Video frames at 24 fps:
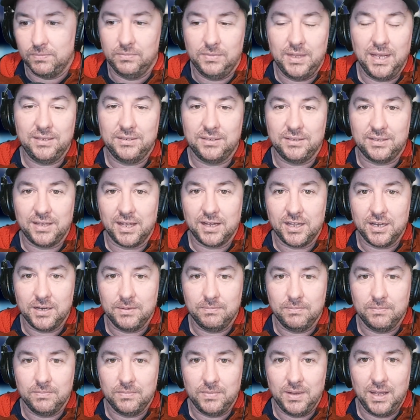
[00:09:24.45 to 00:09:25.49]
It takes a
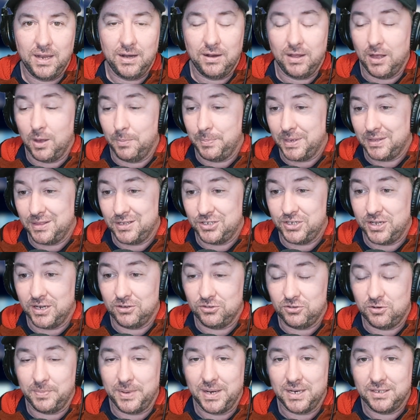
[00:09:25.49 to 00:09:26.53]
second and it'll help out the
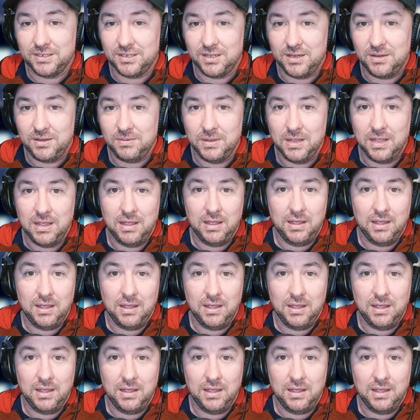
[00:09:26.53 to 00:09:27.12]
channel tremendously